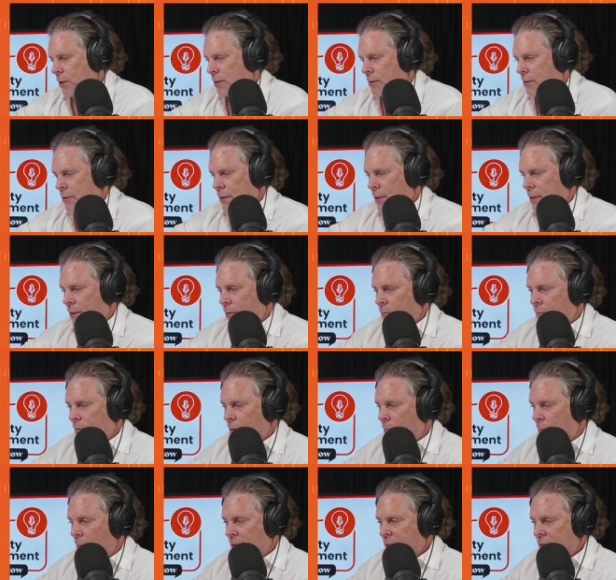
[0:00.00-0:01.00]
as you can see
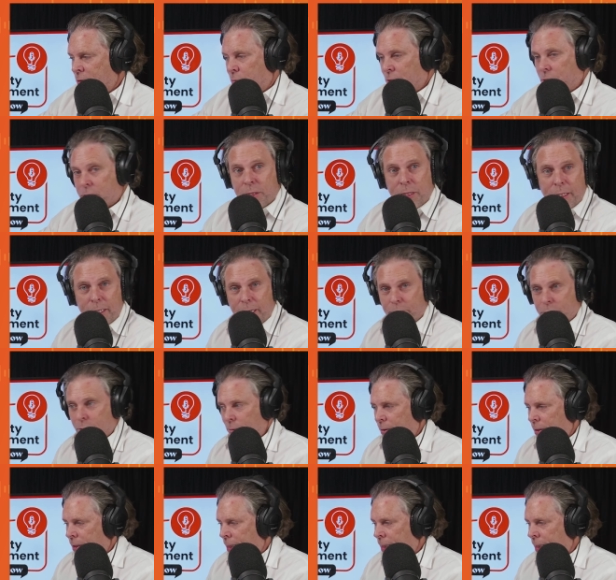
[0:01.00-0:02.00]
on, on my spreadsheet,
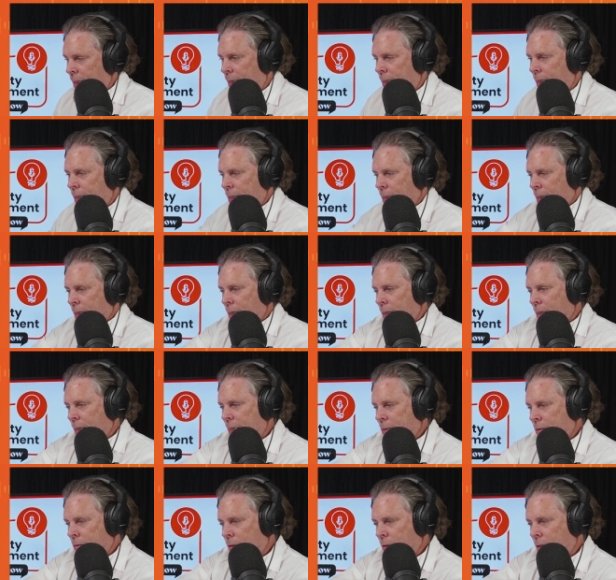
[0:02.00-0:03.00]
everyone here,
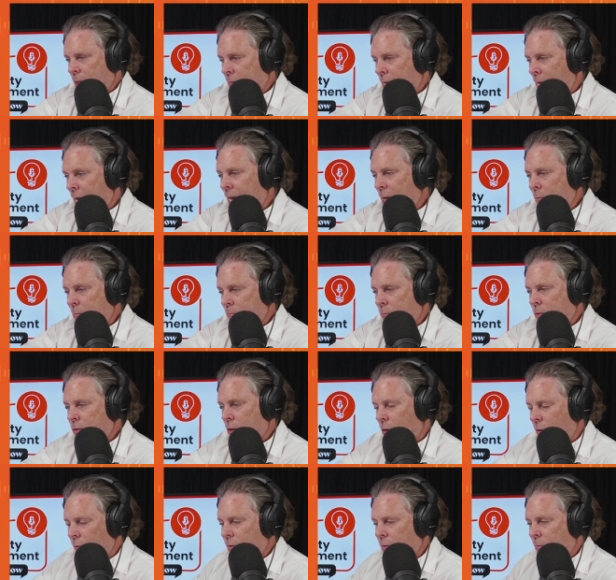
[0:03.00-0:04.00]
the, the,
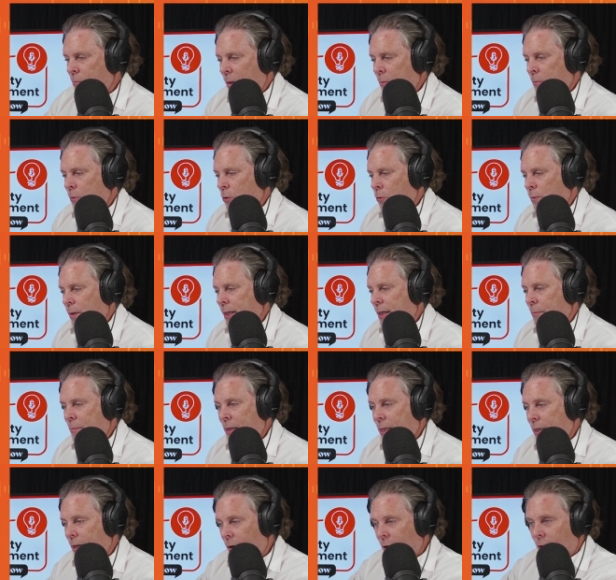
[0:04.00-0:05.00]
names of the people who
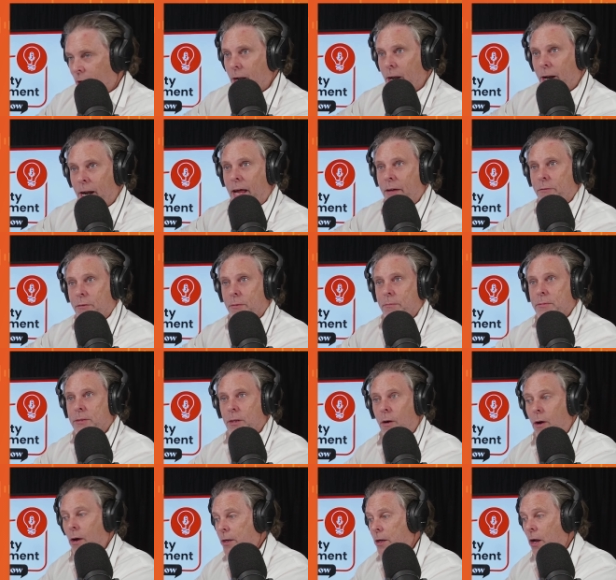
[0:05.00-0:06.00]
recommend it, I don't have
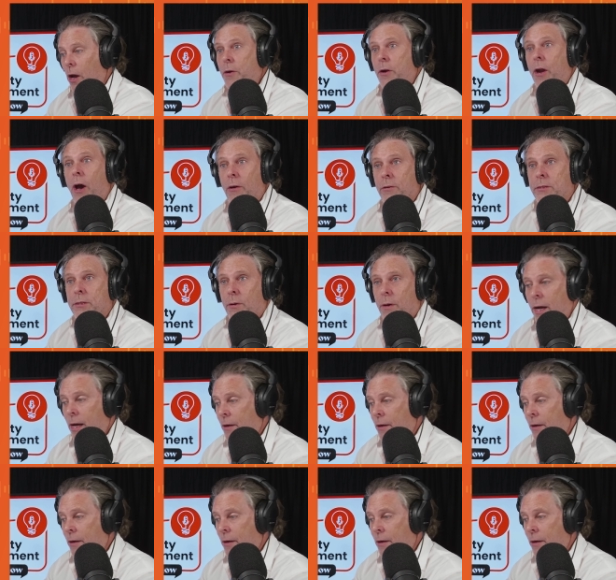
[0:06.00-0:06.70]
them, so yep. I don't know.